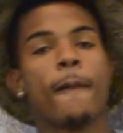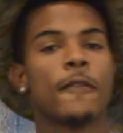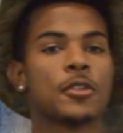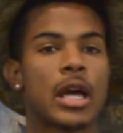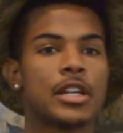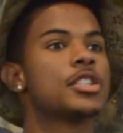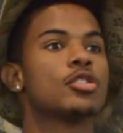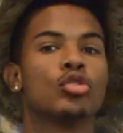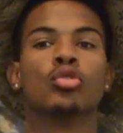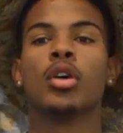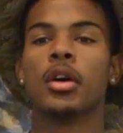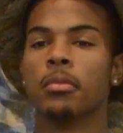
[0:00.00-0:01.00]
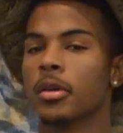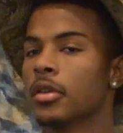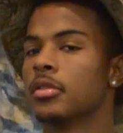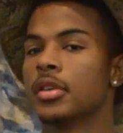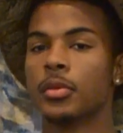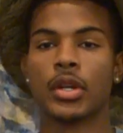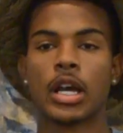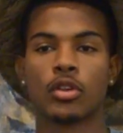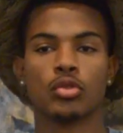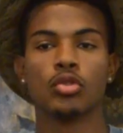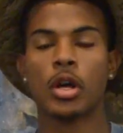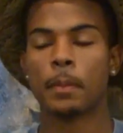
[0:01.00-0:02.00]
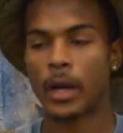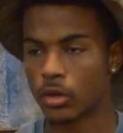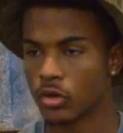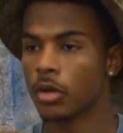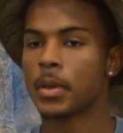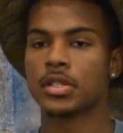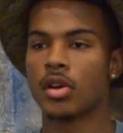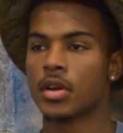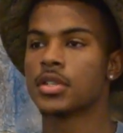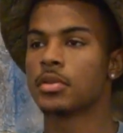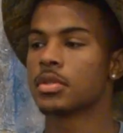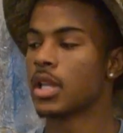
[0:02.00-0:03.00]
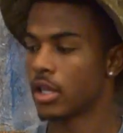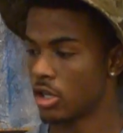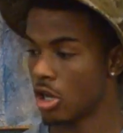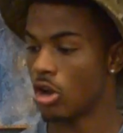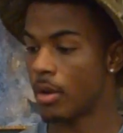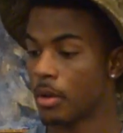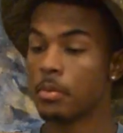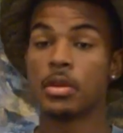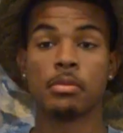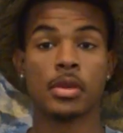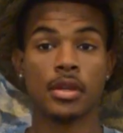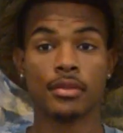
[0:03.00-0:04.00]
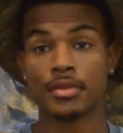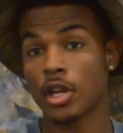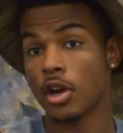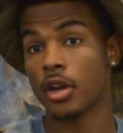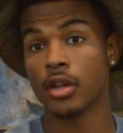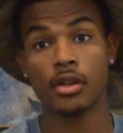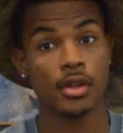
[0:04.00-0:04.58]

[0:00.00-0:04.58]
So I just grew up, bro. And when I grew up as an artist and was like, no, I'm going to be me. I'm sorry.